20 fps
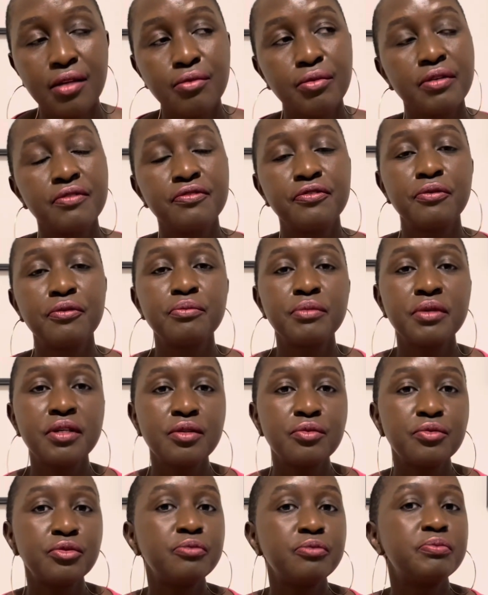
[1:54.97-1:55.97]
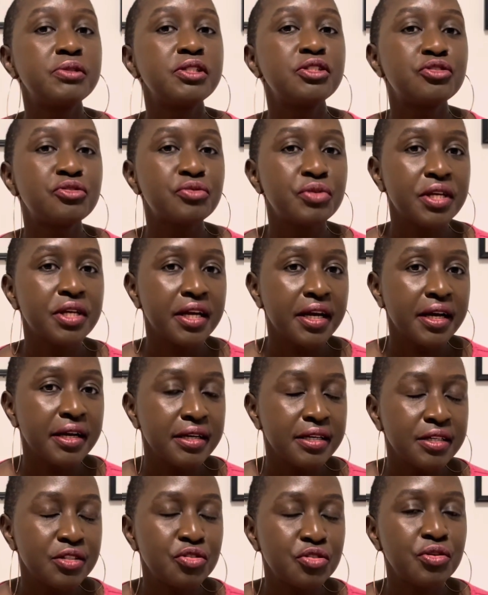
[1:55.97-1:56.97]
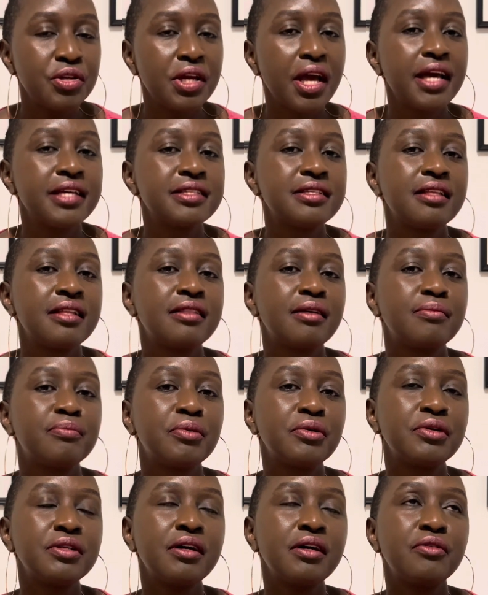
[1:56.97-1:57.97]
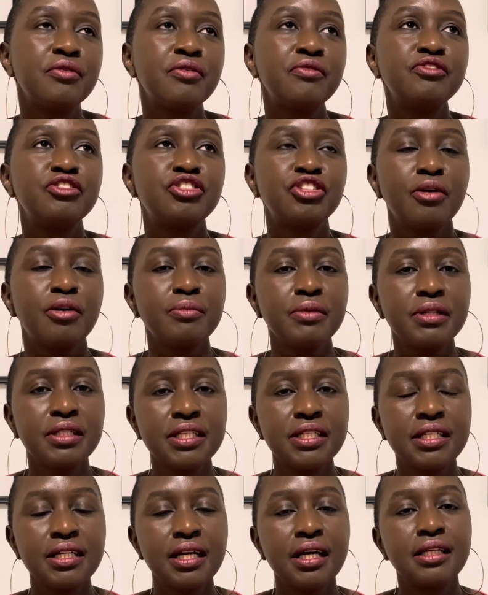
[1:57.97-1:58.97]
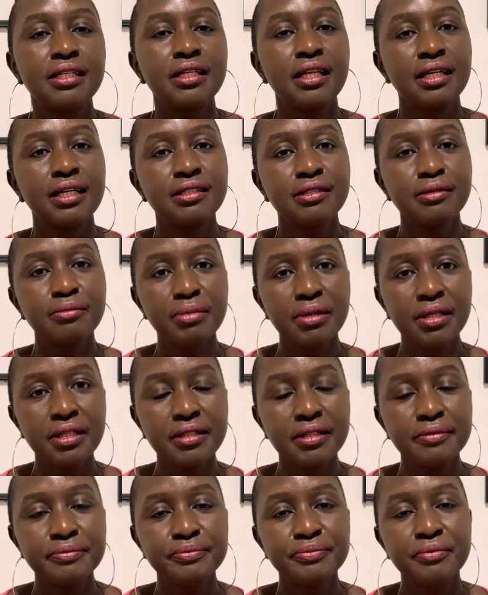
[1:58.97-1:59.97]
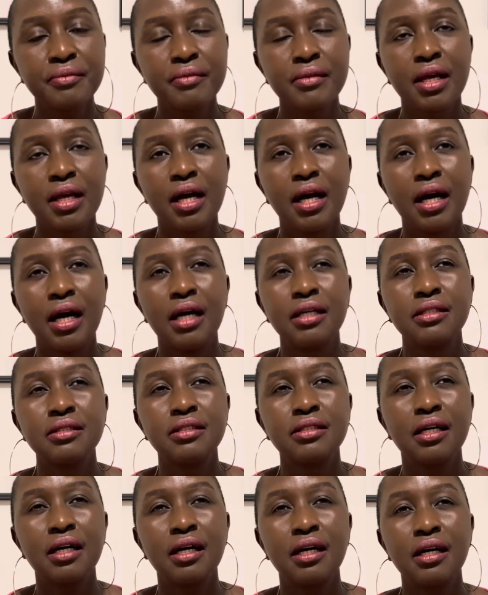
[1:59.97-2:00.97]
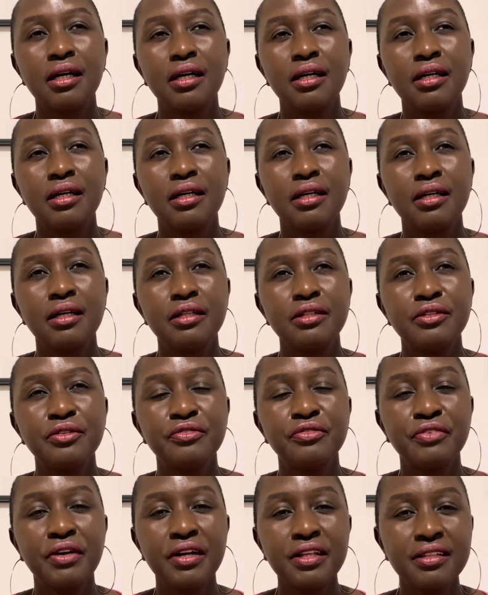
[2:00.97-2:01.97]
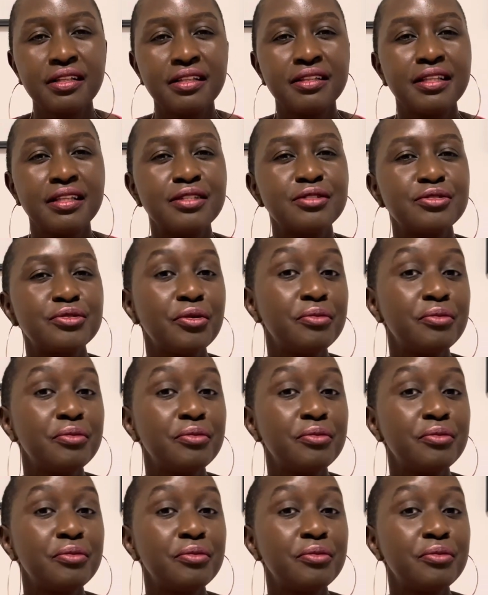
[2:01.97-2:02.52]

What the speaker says: one for me would be Trier. Trier is at the border of Germany and Luxembourg. And you find that there's so